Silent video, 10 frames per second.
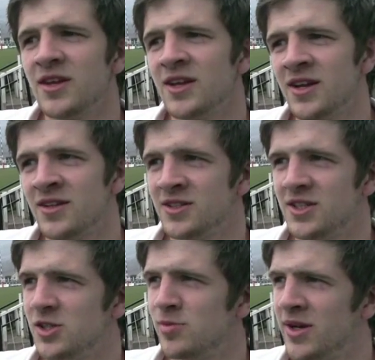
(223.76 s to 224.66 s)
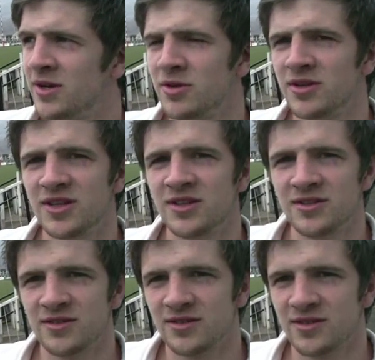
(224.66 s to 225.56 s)
Dean Gunter's age. He's played with Dean
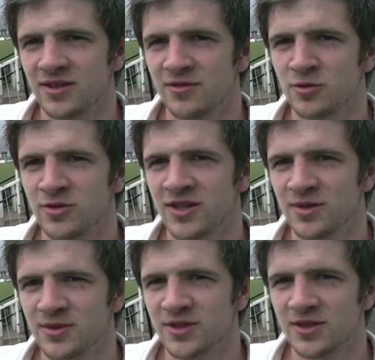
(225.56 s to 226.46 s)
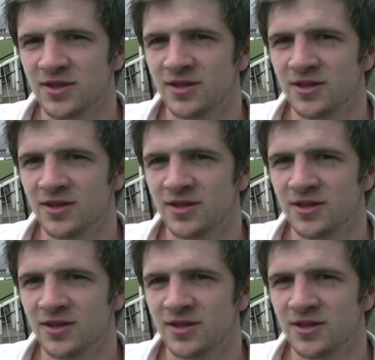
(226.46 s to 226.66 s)
a few times.